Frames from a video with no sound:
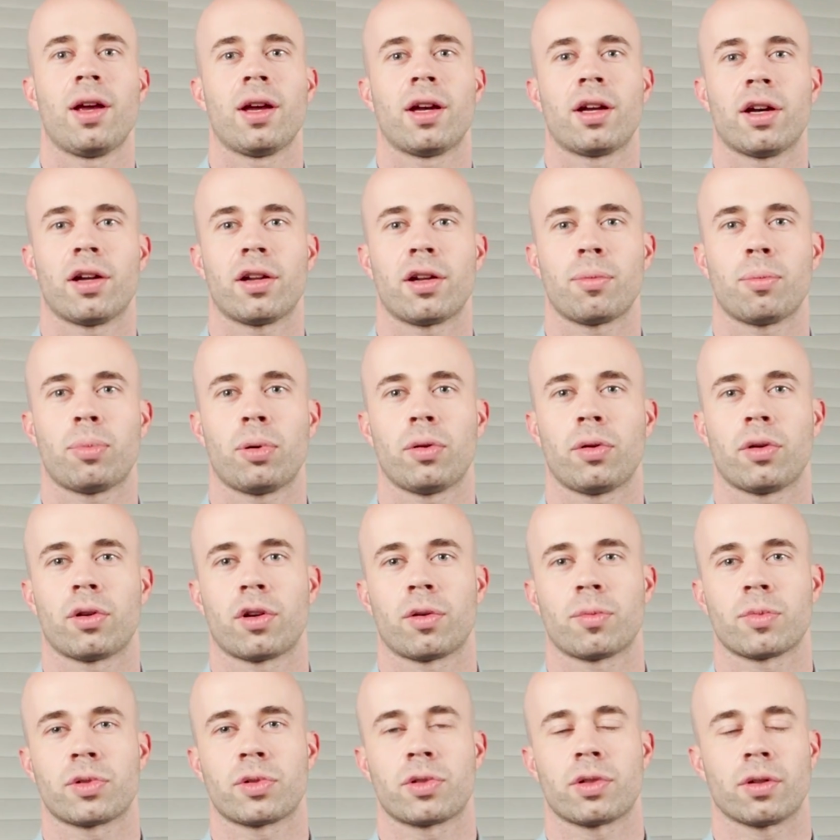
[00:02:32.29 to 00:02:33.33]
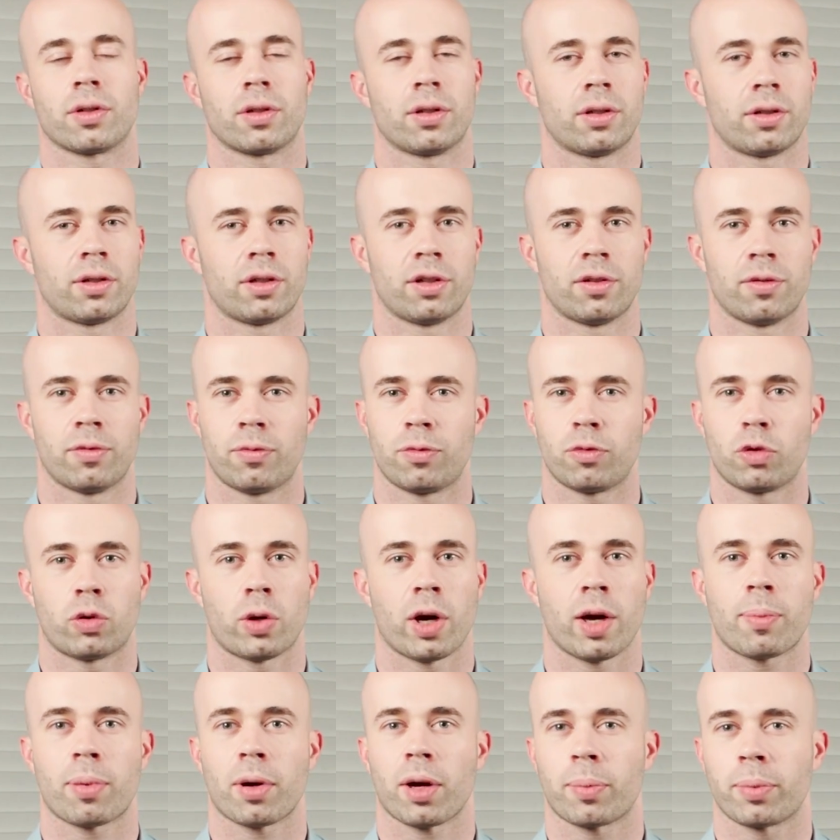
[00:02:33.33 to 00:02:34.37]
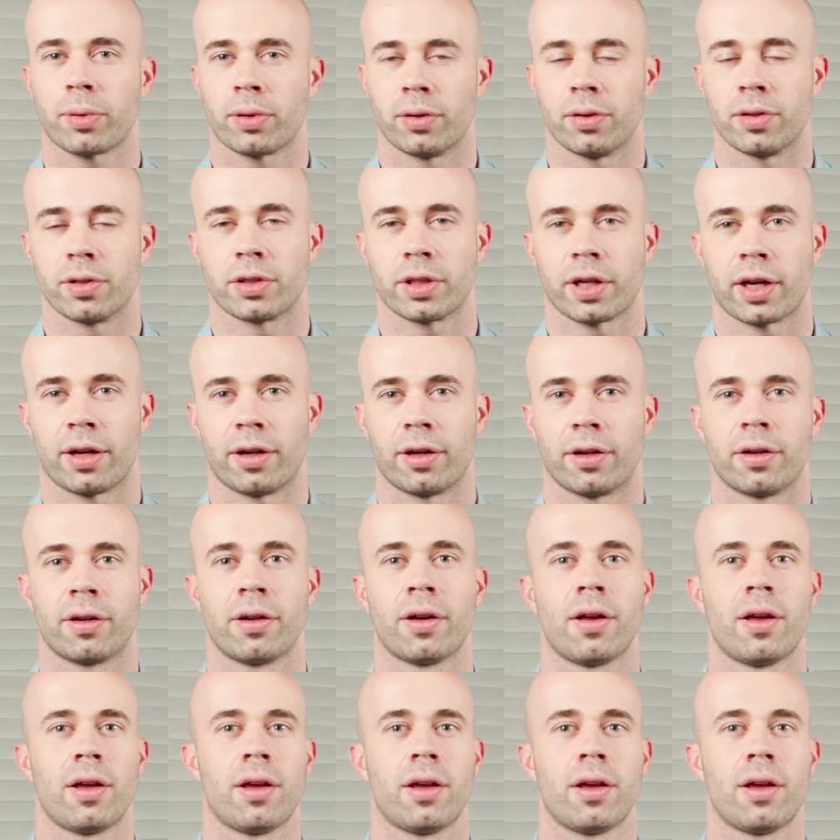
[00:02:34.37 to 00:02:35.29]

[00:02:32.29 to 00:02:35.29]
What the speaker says: Cutting polearms are quite popular in China.